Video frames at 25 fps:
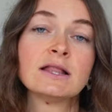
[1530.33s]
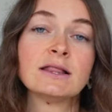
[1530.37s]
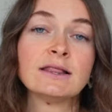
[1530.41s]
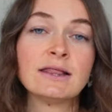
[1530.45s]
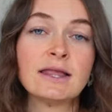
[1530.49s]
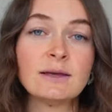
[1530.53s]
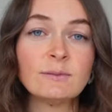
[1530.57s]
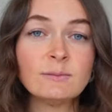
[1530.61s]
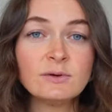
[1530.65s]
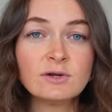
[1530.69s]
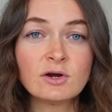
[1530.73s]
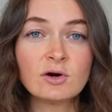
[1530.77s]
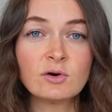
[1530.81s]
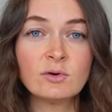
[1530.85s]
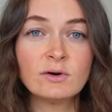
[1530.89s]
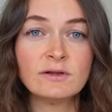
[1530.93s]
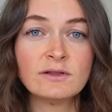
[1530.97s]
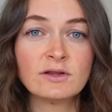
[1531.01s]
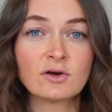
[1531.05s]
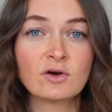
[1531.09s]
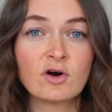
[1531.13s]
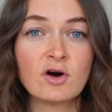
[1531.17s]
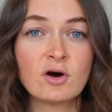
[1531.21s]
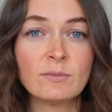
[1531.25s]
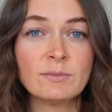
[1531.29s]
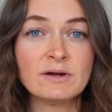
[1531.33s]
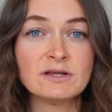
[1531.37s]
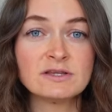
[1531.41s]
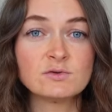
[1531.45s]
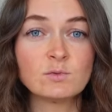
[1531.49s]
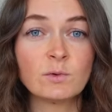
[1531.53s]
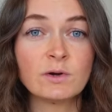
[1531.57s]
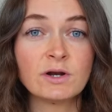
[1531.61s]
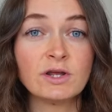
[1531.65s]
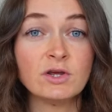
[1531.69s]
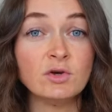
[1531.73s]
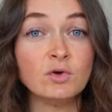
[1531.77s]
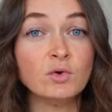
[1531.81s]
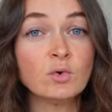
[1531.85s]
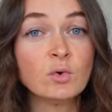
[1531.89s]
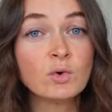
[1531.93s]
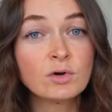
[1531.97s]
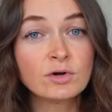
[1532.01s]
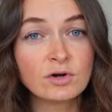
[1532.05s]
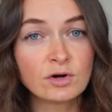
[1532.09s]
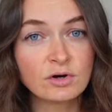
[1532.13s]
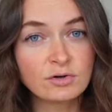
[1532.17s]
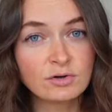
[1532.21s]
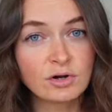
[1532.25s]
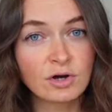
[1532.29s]
Let me know in the comments, what are your
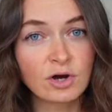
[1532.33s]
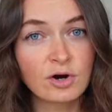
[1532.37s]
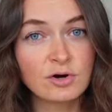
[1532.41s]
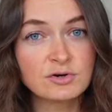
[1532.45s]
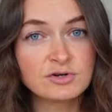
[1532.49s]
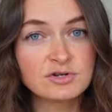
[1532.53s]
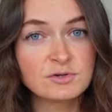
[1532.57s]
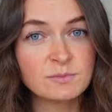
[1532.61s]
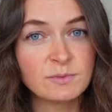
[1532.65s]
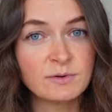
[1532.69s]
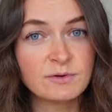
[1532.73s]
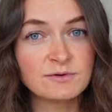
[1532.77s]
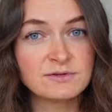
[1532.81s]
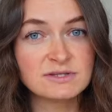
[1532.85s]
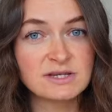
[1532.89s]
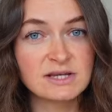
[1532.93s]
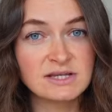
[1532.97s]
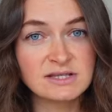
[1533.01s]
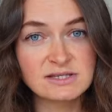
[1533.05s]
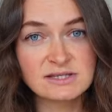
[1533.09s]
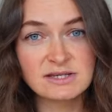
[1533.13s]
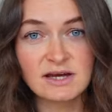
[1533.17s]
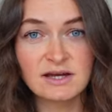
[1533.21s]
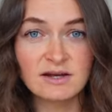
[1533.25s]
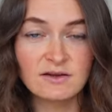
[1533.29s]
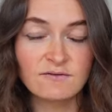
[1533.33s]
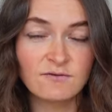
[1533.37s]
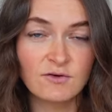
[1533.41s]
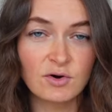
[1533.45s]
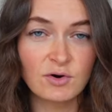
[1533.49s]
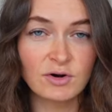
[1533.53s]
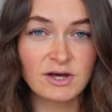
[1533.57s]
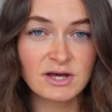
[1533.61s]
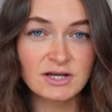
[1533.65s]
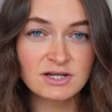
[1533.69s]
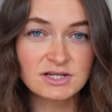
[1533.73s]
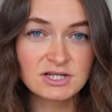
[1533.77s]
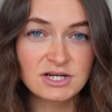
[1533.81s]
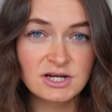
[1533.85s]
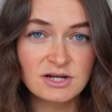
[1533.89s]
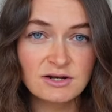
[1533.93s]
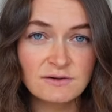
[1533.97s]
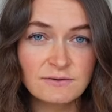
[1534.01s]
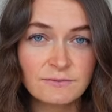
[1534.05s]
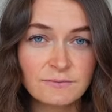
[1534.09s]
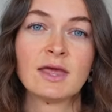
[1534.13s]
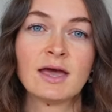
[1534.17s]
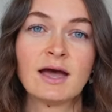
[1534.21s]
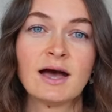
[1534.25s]
non-negotiables inside of your kitchen?